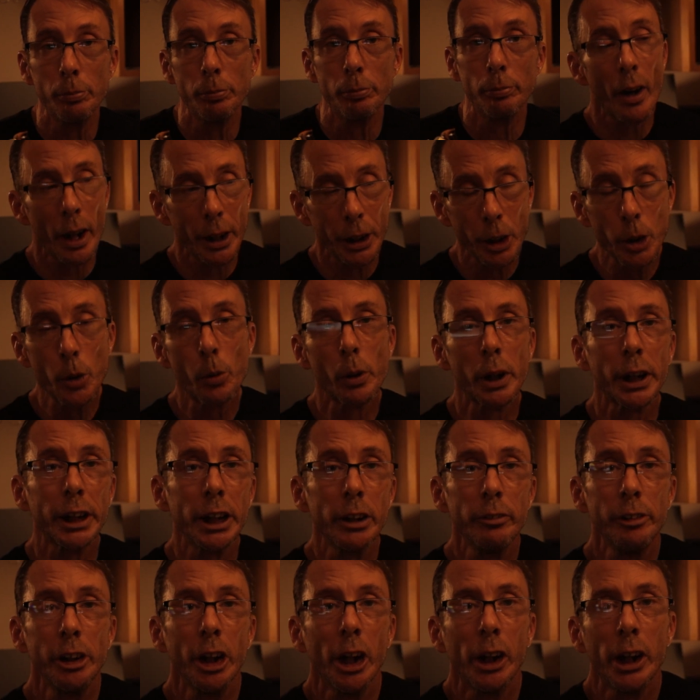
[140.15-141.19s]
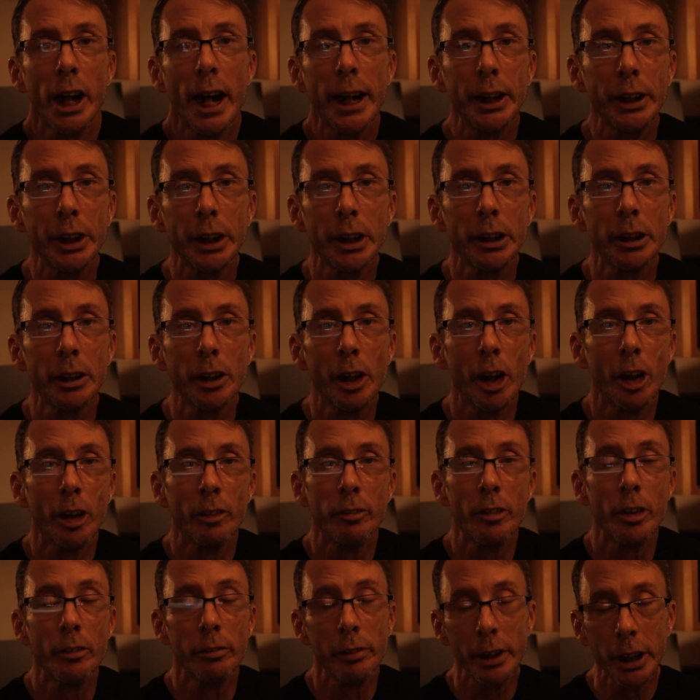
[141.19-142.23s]
Now, I do want to give you an idea
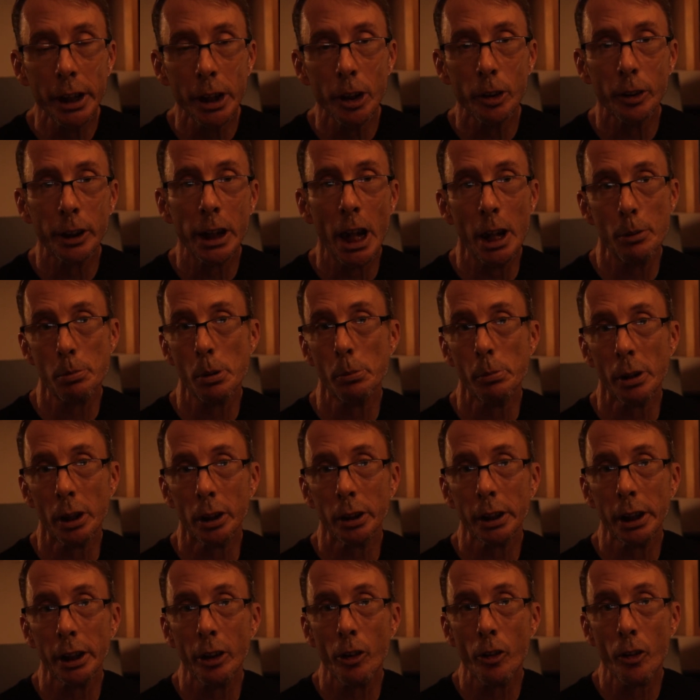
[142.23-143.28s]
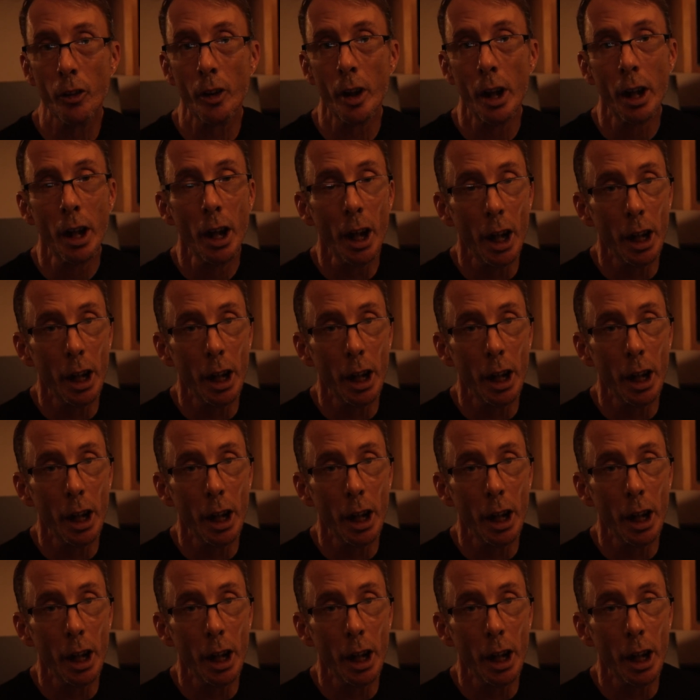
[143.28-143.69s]
of the video capabilities